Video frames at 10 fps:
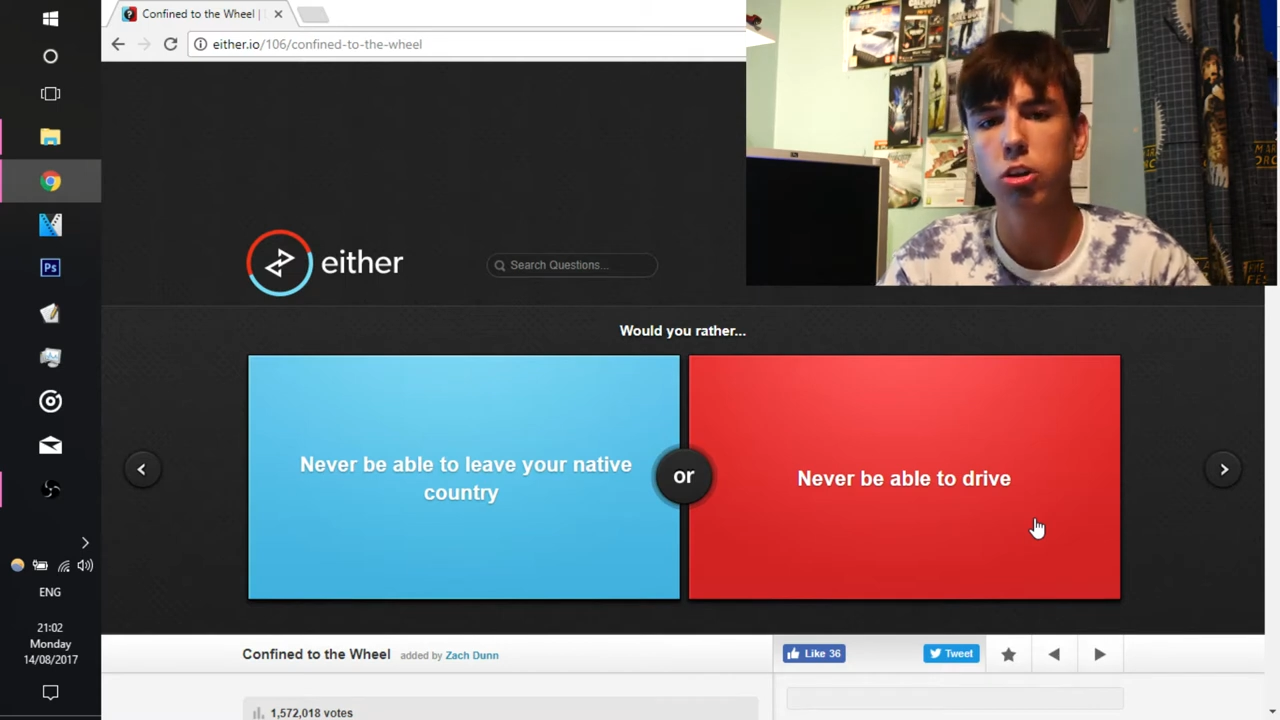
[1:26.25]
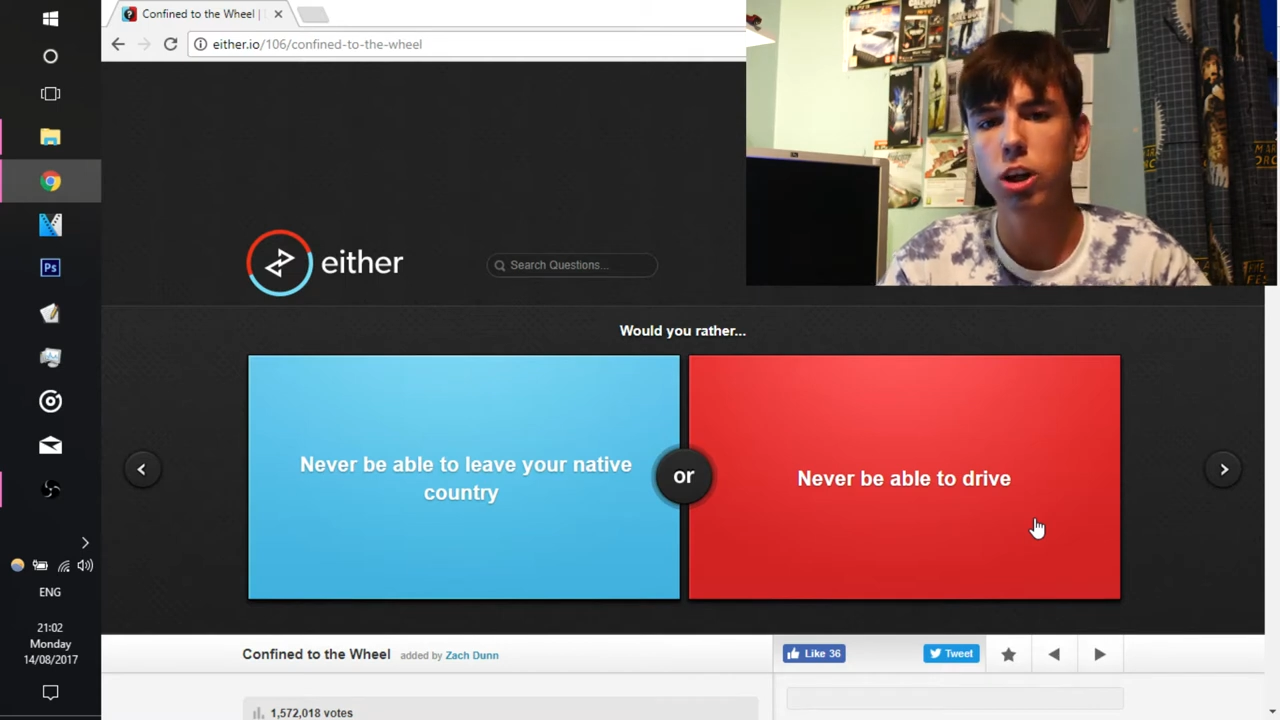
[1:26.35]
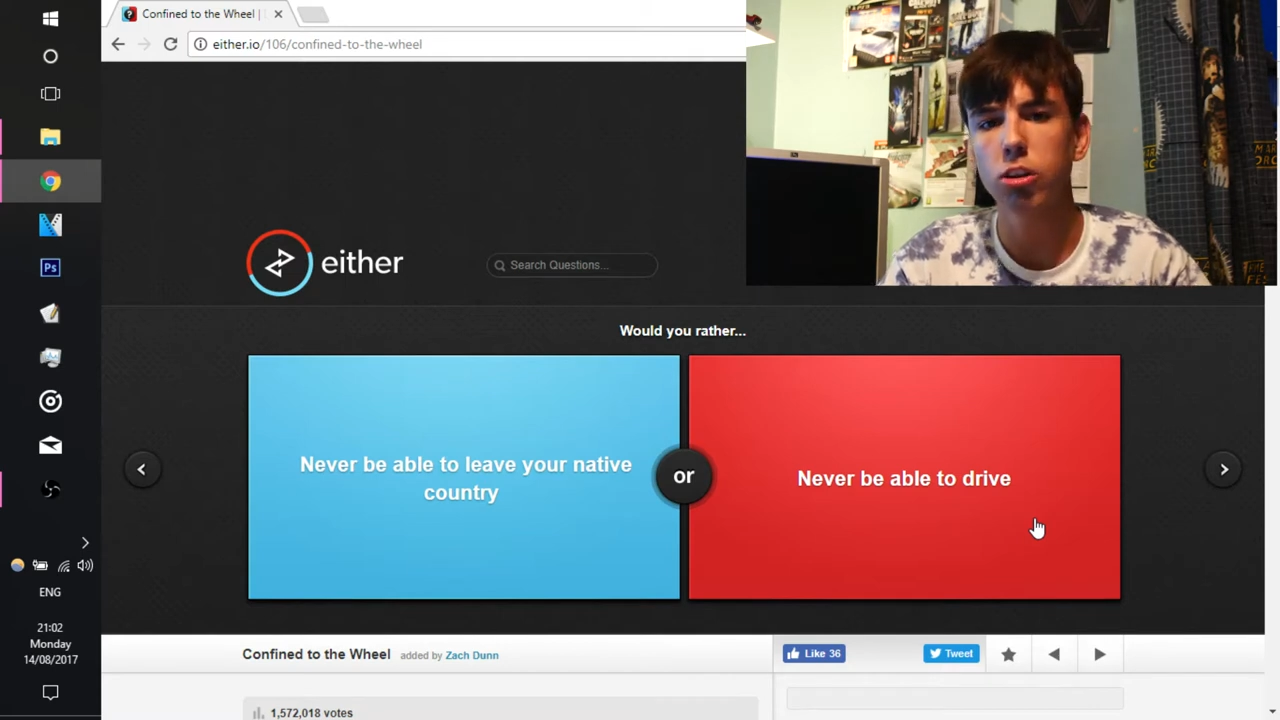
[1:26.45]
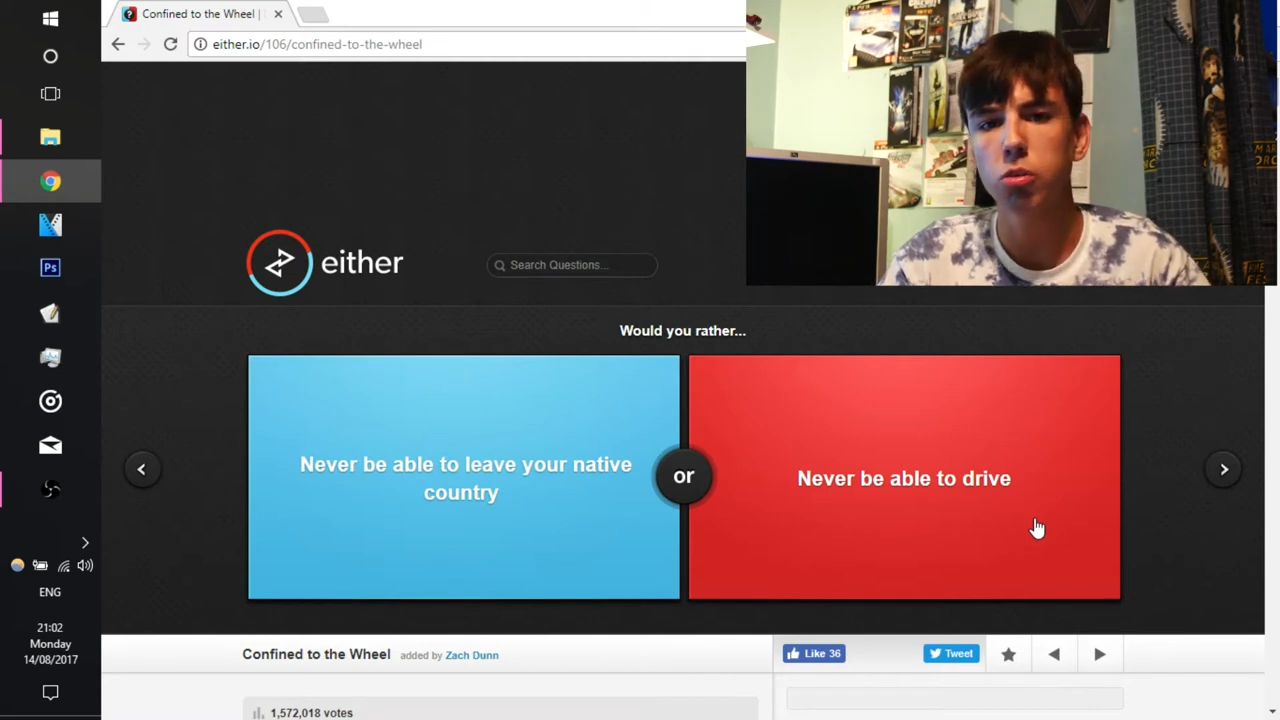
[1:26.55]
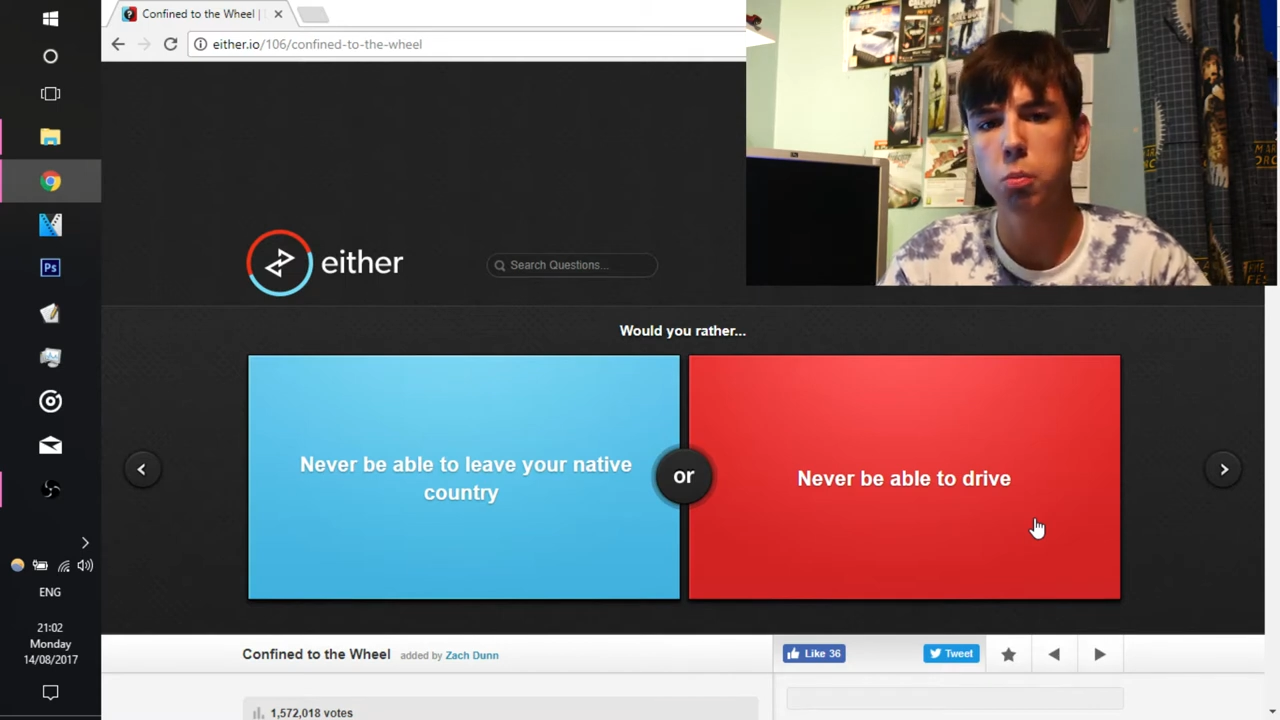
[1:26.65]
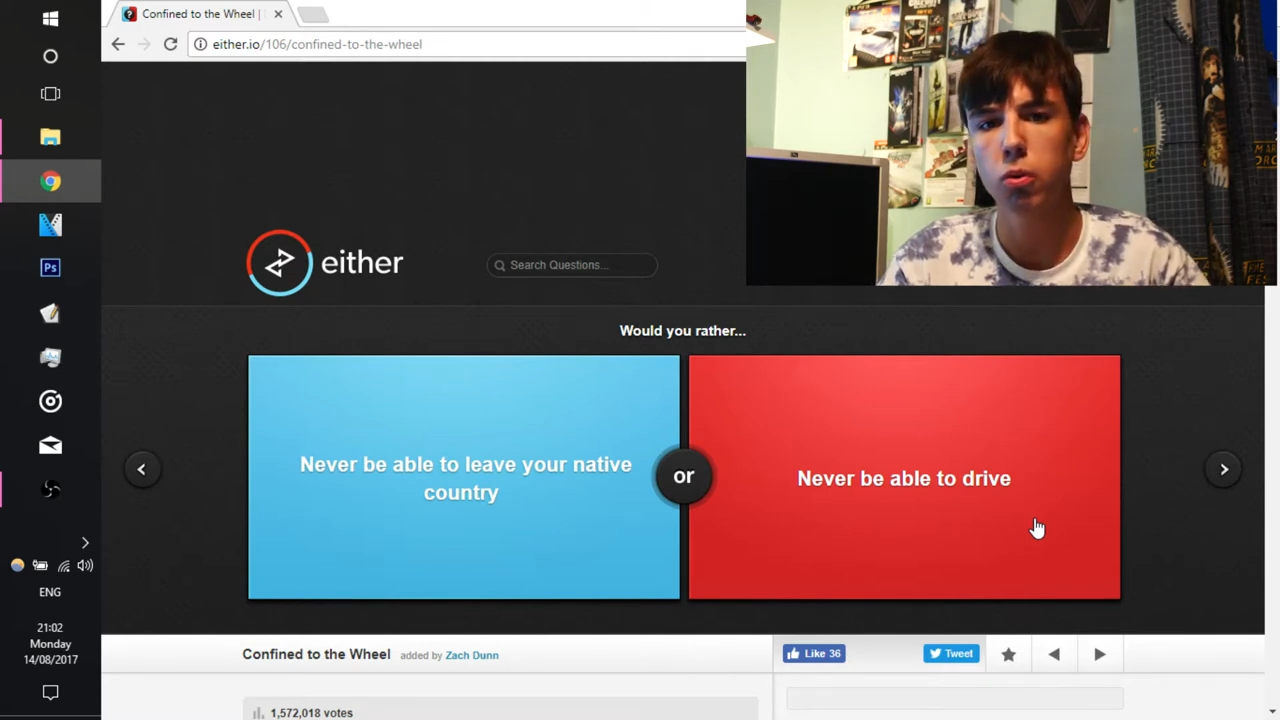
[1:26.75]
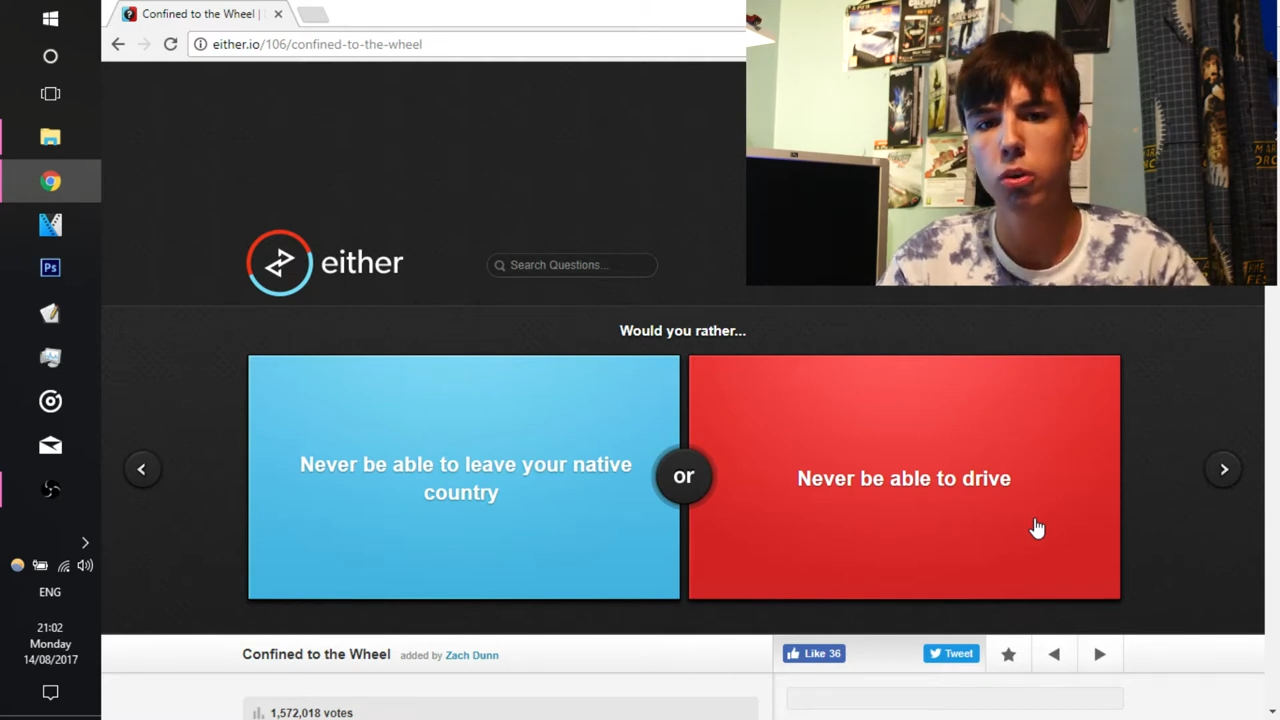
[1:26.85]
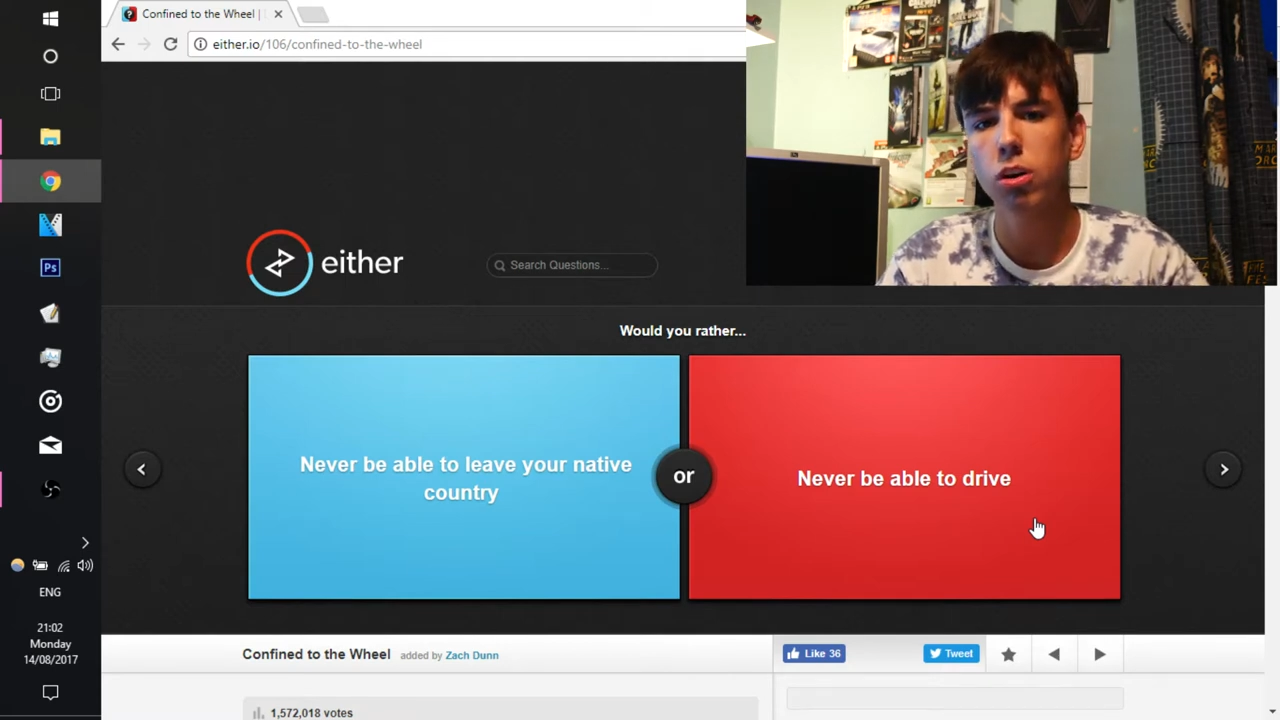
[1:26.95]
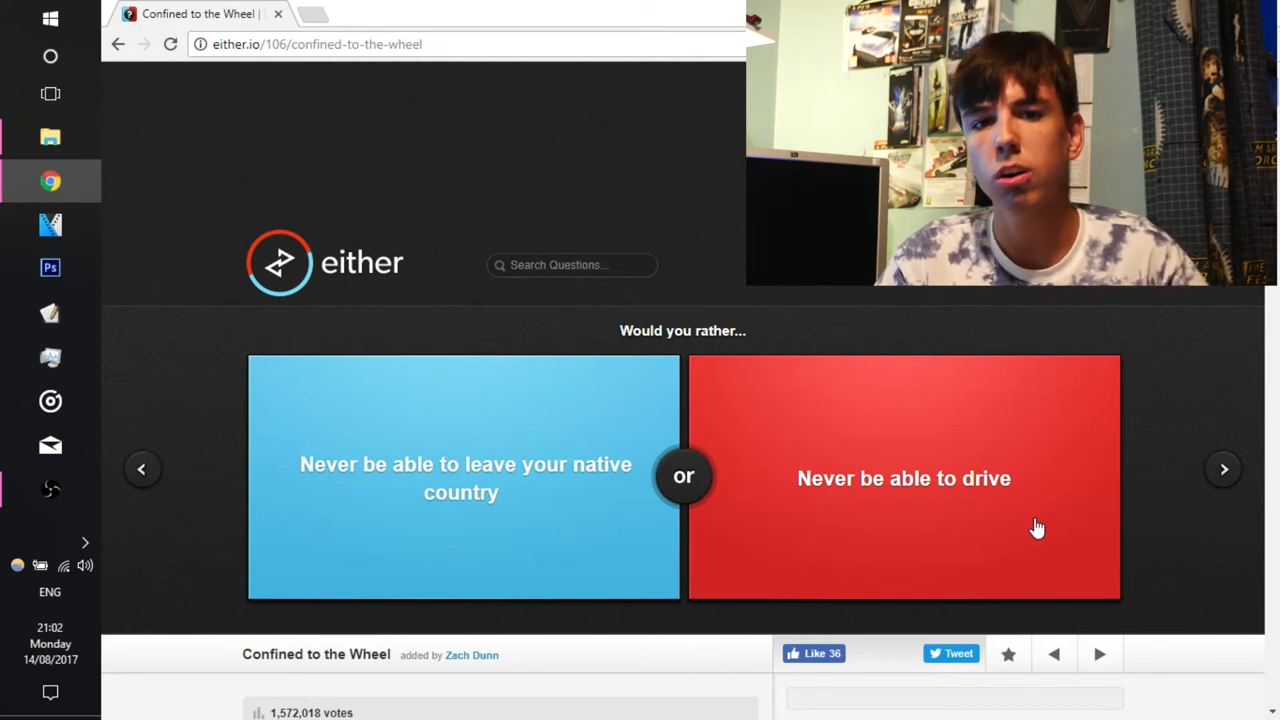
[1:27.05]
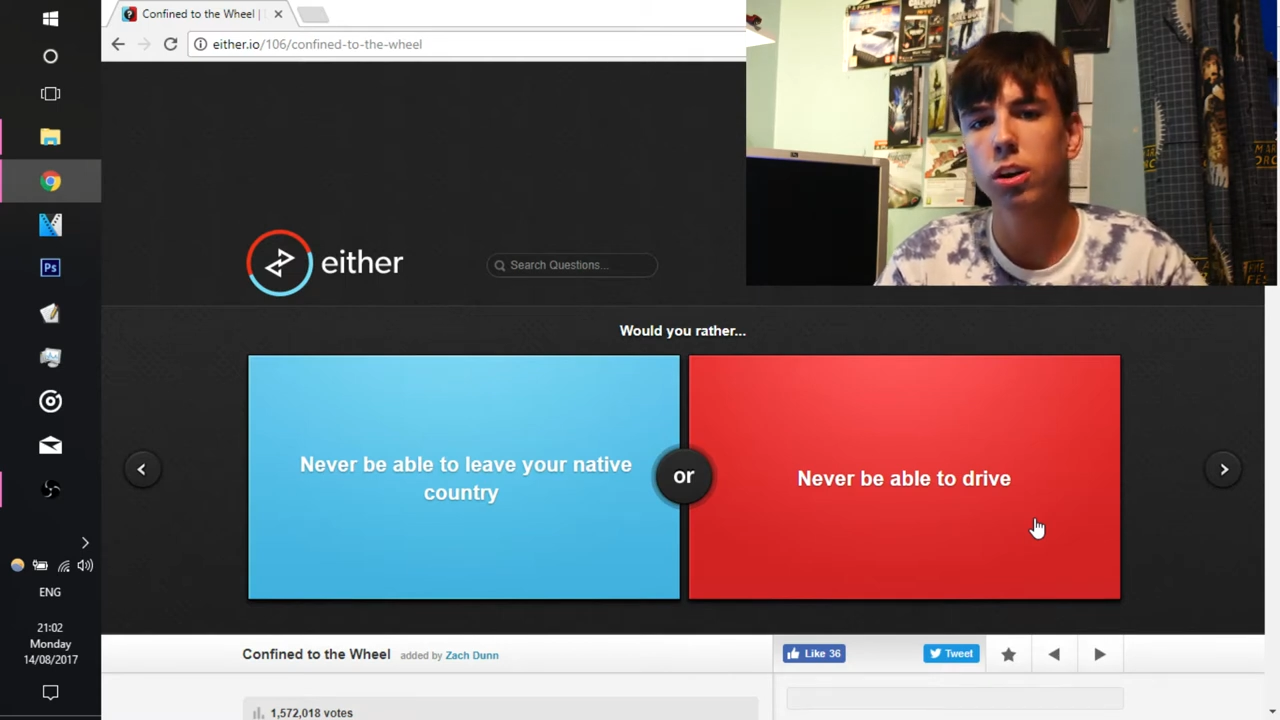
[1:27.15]
transport,
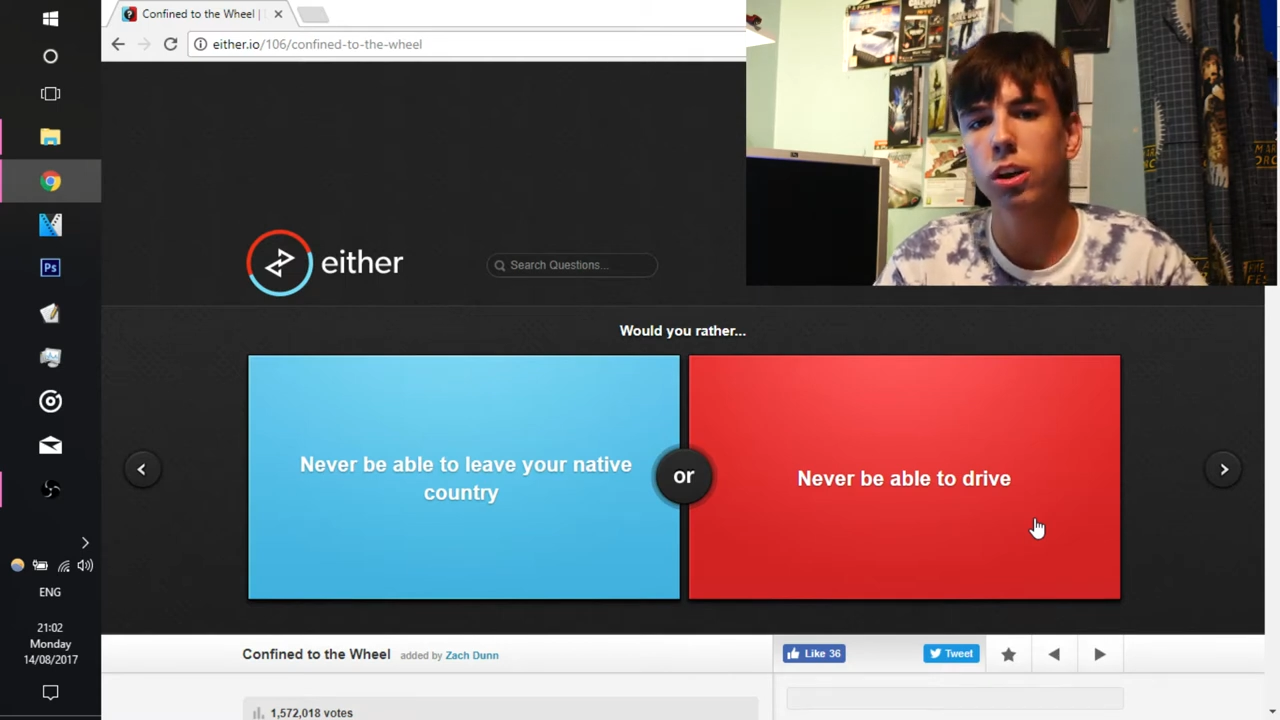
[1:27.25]
can't you?